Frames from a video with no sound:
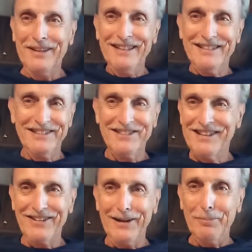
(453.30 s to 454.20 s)
this is
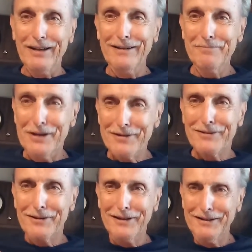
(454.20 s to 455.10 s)
crap, is Beer
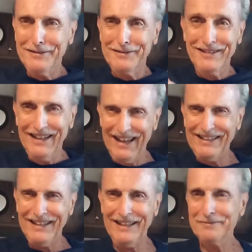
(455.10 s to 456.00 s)
30. You
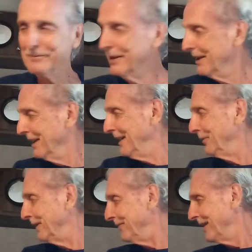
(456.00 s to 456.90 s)
like that?
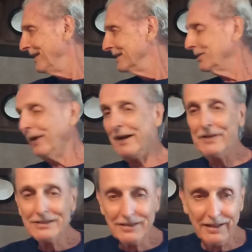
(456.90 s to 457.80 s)
Anyway, so
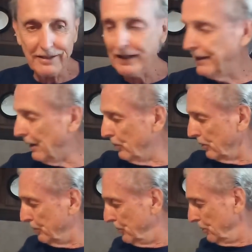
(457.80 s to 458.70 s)
having said that, now
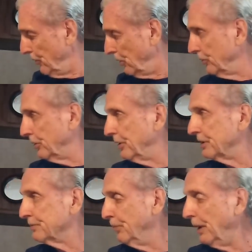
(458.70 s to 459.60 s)
we'll move on to
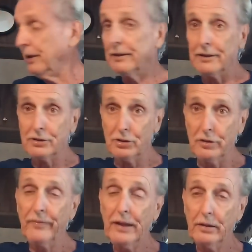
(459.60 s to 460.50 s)
this bucket that's
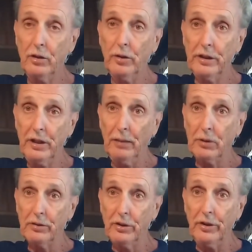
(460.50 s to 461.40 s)
doing
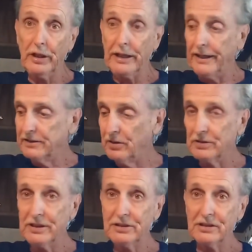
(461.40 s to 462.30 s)
double duty, guys,
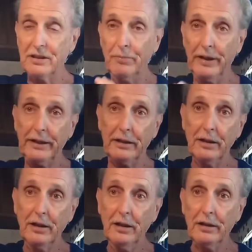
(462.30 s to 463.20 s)
because this is the bucket
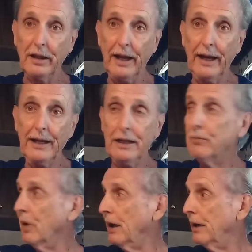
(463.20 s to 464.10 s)
that I
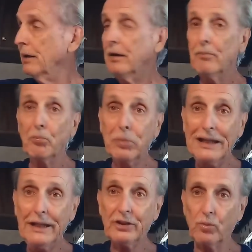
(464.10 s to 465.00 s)
heat my
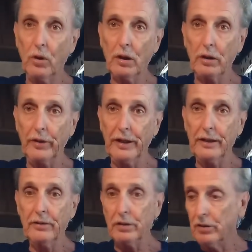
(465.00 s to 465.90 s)
bleach water
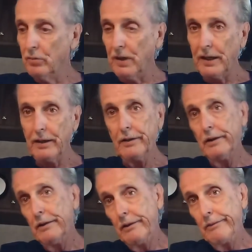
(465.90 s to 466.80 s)
in to do my
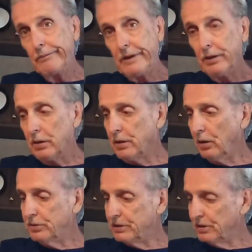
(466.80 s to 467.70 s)

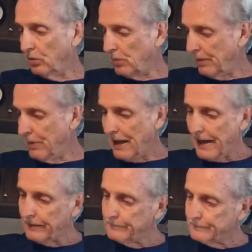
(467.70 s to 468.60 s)
keratosis on my back